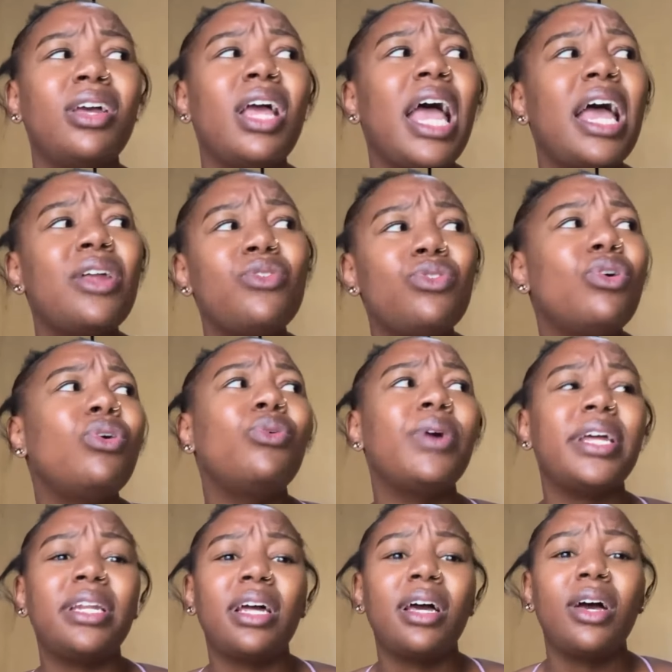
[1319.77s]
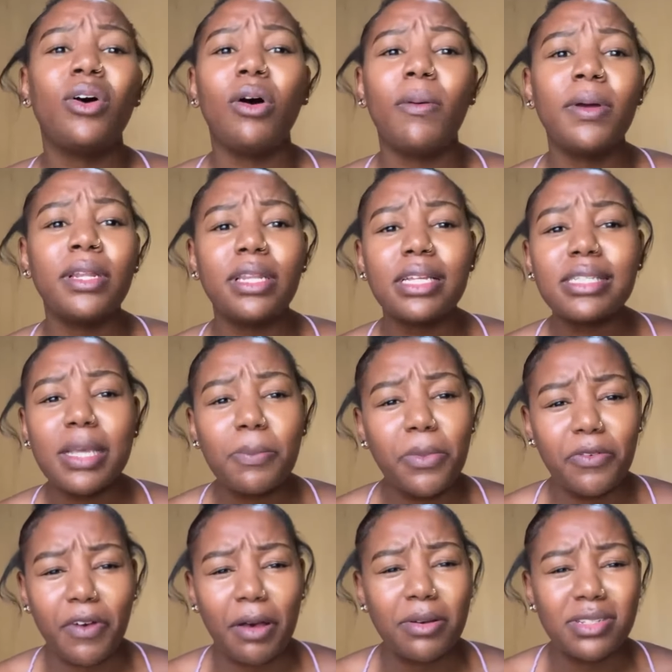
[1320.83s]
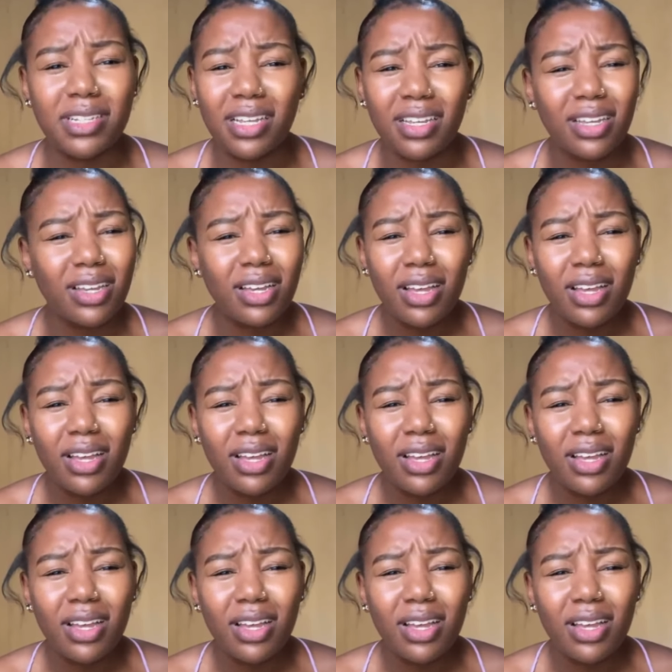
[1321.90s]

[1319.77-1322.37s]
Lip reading: And nowhere. Oh, that's up. I was like,